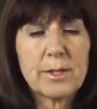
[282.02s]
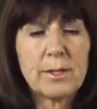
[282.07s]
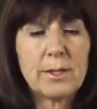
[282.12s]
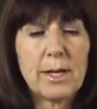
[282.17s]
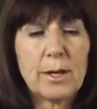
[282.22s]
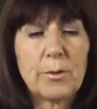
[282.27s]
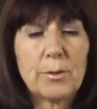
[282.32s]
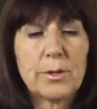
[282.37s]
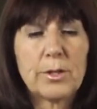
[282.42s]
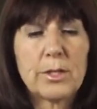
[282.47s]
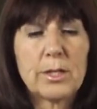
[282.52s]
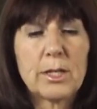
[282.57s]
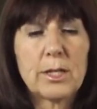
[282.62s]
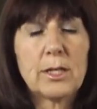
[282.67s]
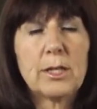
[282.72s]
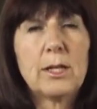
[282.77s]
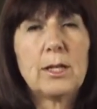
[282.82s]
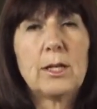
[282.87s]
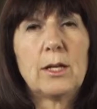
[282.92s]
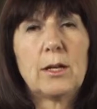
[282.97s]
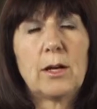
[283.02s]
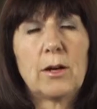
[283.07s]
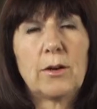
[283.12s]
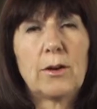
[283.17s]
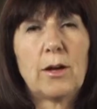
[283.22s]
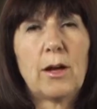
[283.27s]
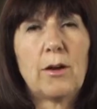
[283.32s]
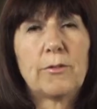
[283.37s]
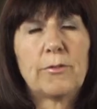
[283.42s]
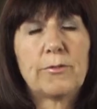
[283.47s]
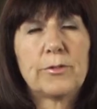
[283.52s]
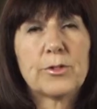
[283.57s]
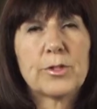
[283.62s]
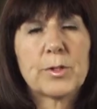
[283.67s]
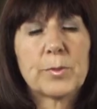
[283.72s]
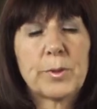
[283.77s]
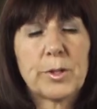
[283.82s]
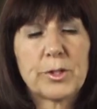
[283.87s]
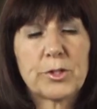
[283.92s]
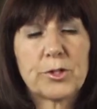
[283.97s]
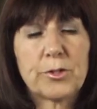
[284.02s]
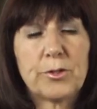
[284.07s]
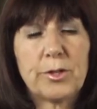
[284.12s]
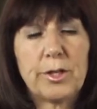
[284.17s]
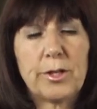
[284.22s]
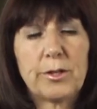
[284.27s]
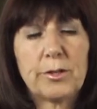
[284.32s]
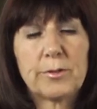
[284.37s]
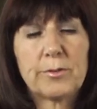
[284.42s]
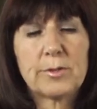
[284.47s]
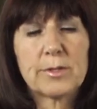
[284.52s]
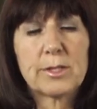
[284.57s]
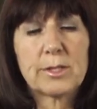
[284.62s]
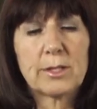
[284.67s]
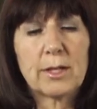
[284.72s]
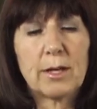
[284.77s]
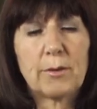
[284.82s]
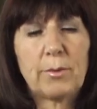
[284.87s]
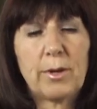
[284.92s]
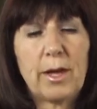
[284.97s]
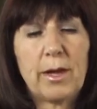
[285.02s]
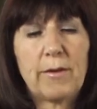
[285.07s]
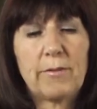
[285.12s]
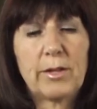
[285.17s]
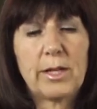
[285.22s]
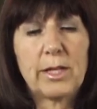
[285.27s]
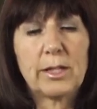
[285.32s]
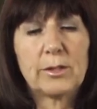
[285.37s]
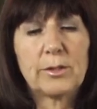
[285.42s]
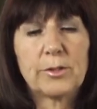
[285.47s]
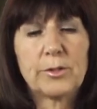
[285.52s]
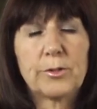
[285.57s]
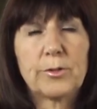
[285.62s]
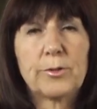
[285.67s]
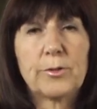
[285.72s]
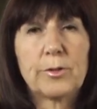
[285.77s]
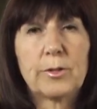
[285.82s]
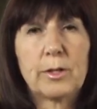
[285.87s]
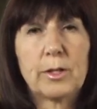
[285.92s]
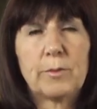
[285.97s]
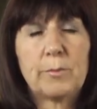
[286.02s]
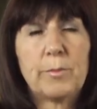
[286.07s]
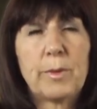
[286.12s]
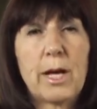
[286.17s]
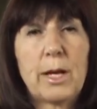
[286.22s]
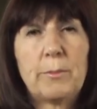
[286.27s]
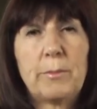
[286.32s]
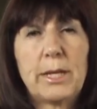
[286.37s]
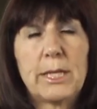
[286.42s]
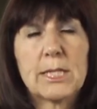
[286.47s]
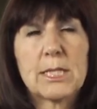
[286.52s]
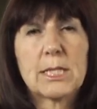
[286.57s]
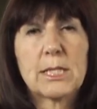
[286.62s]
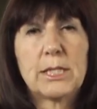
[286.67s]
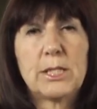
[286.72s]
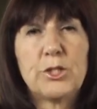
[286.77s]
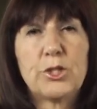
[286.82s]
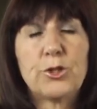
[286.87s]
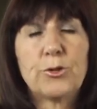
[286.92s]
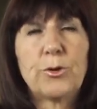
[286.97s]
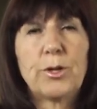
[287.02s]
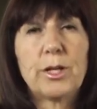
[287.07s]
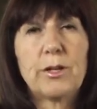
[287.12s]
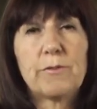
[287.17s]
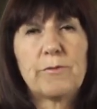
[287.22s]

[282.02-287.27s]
Now our first picture here was we have Hitler basically joining